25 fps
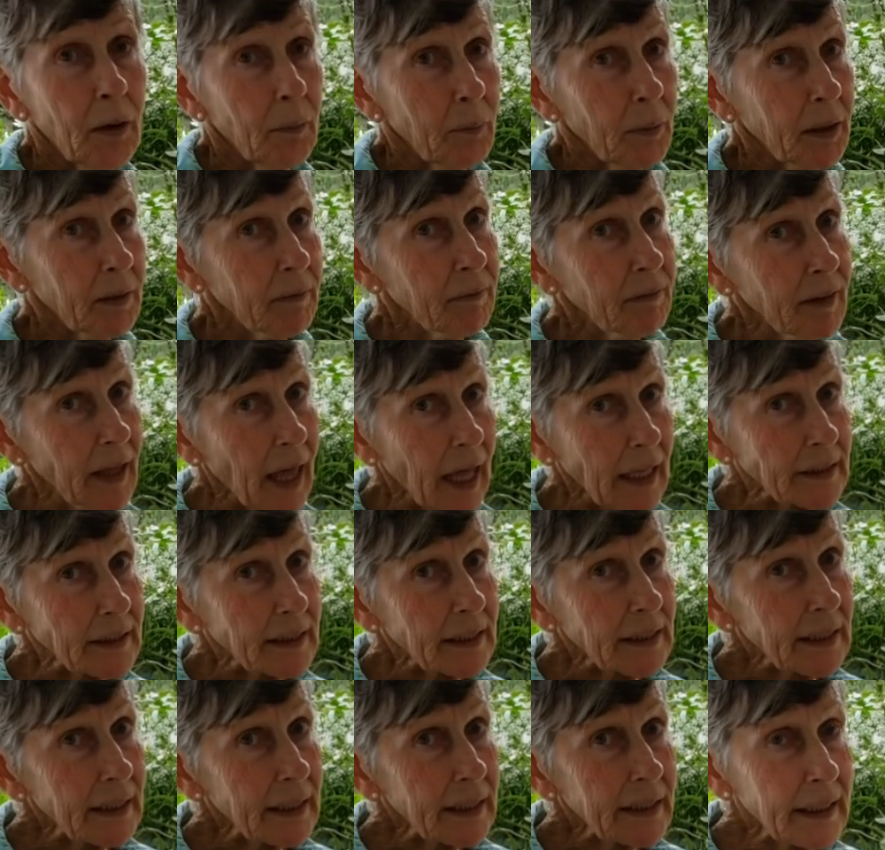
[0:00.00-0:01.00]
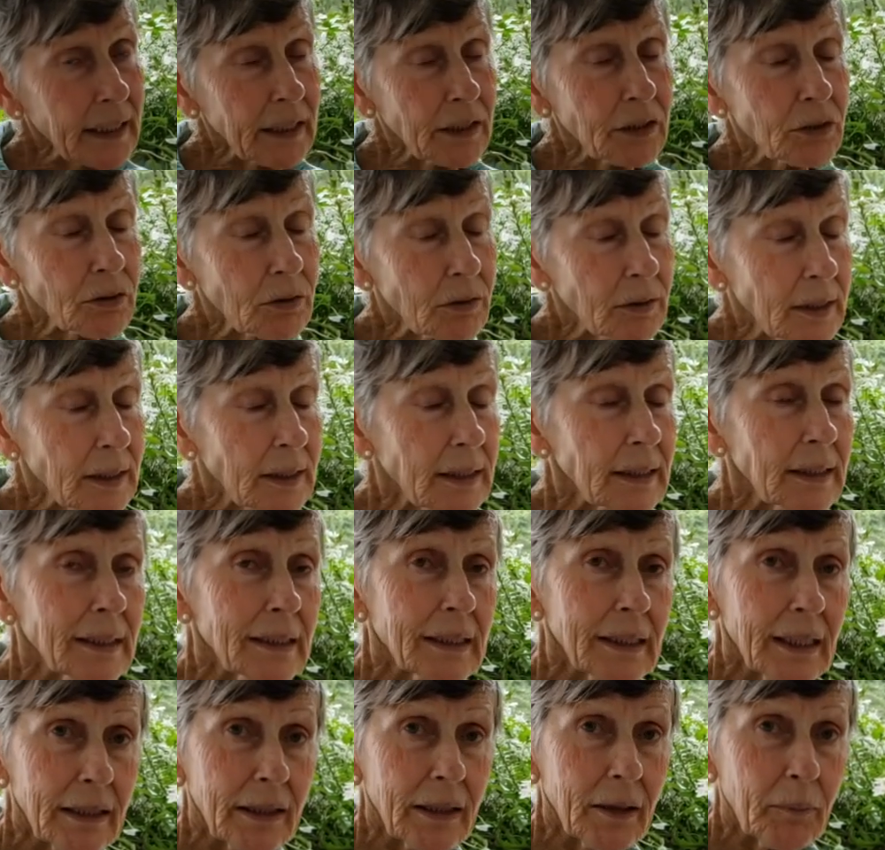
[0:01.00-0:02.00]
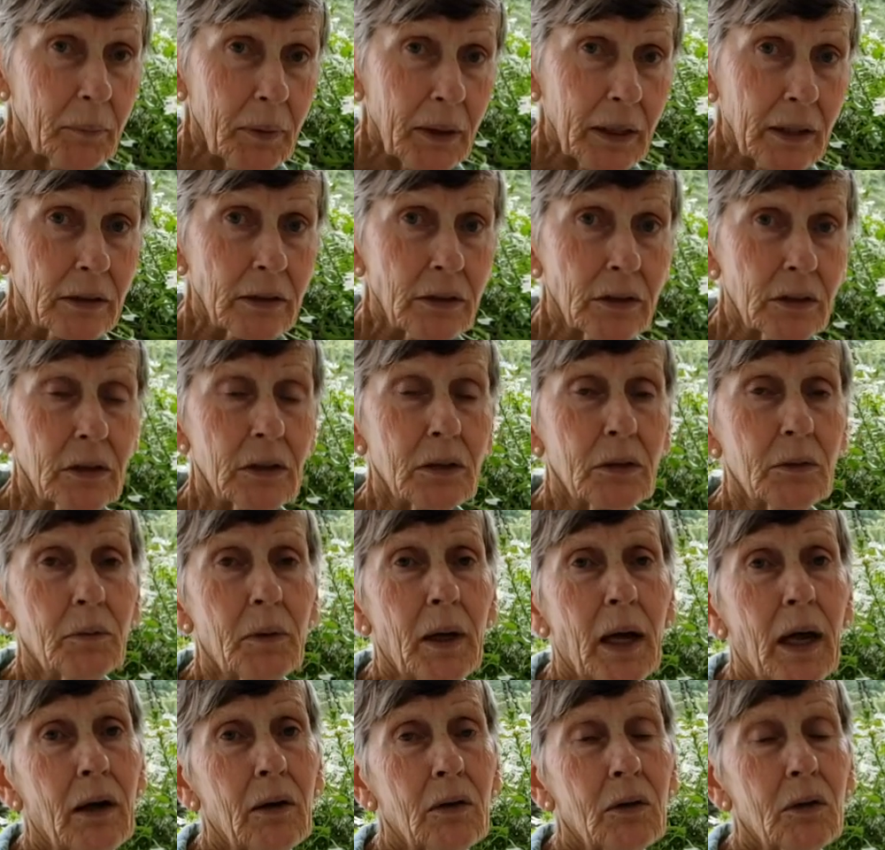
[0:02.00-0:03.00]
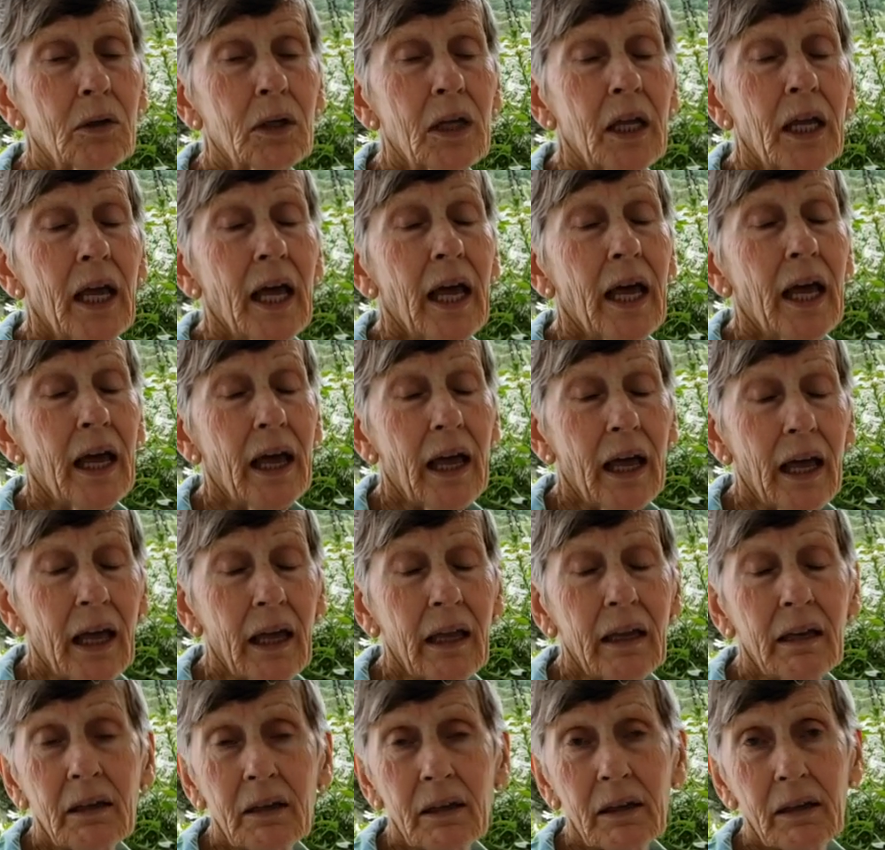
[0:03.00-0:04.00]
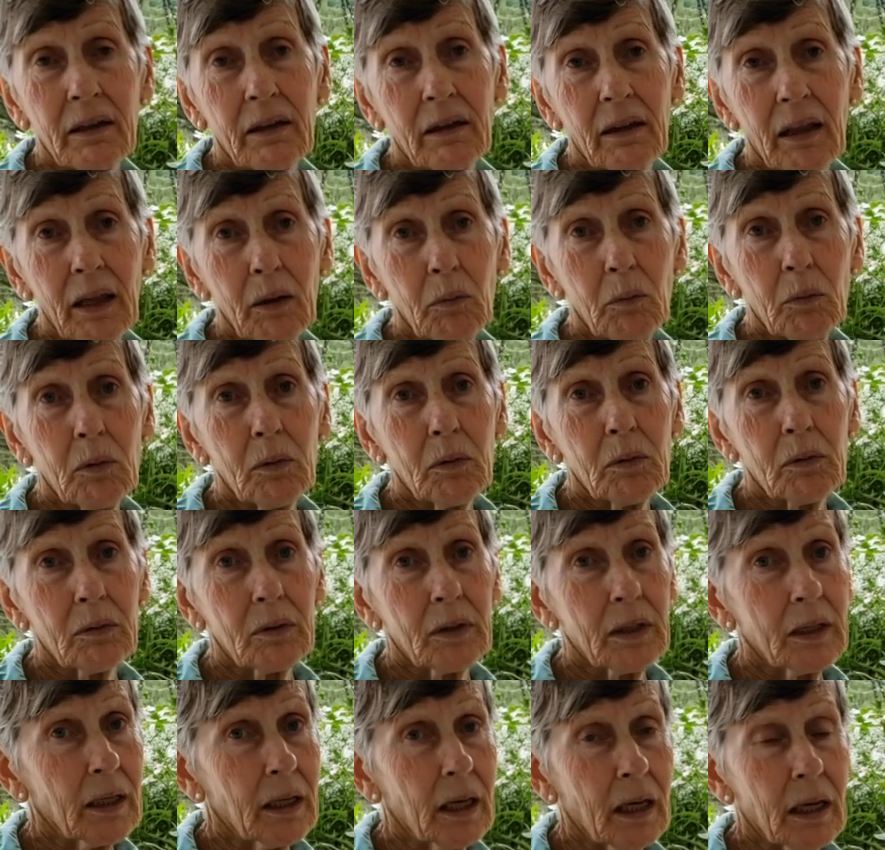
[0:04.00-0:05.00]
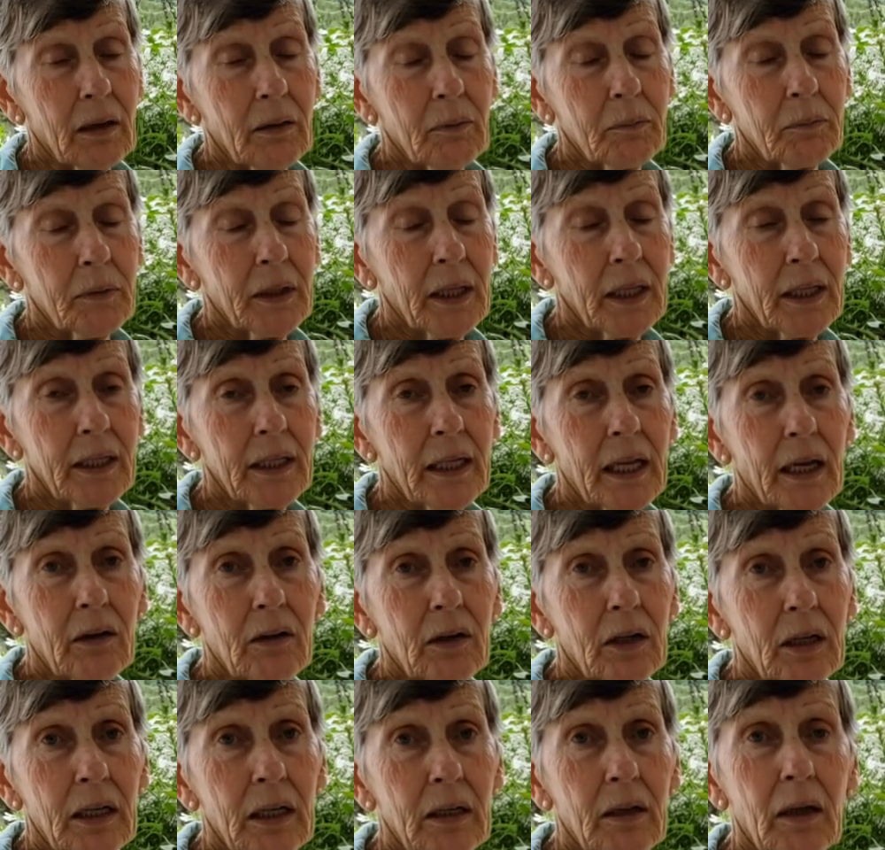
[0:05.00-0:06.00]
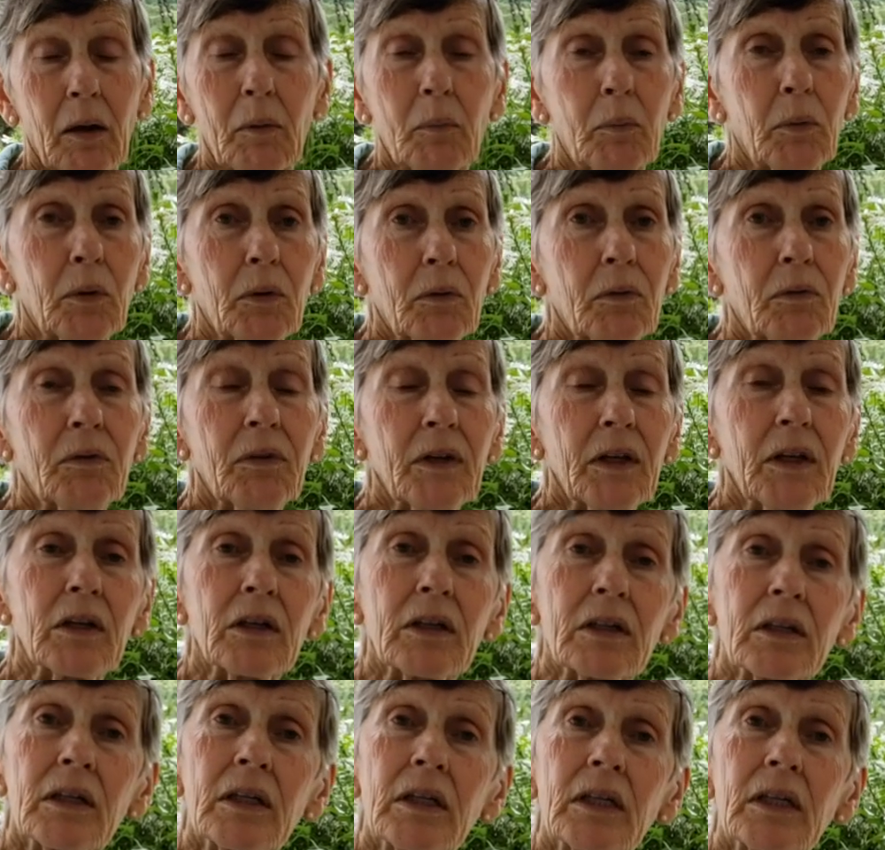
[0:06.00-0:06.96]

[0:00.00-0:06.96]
But even that's a little dangerous in that the bears are around and they will take down a bird feeder.